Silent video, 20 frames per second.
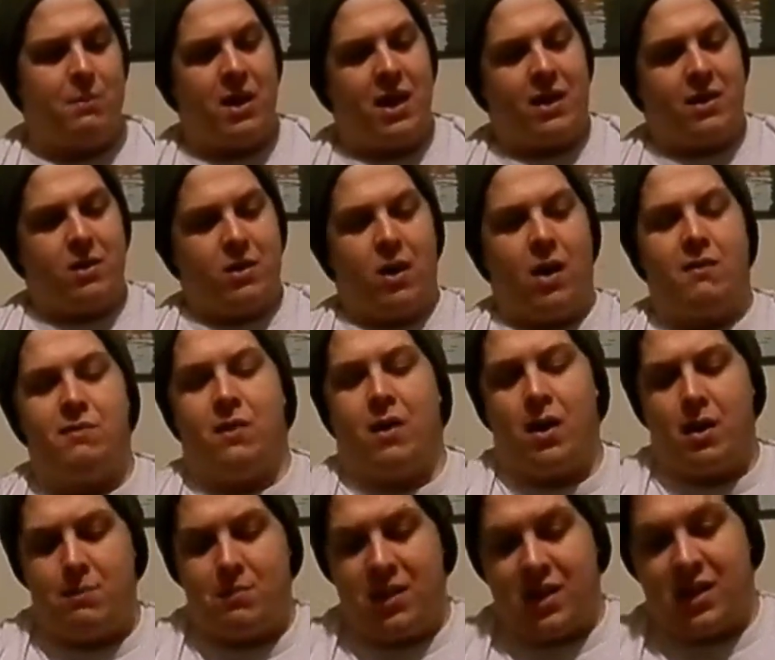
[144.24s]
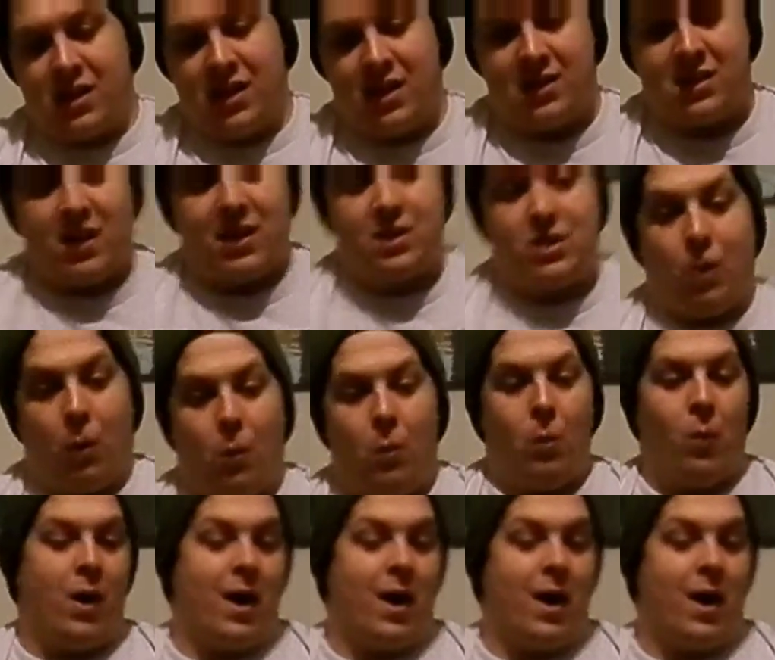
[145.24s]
my glove on because I don't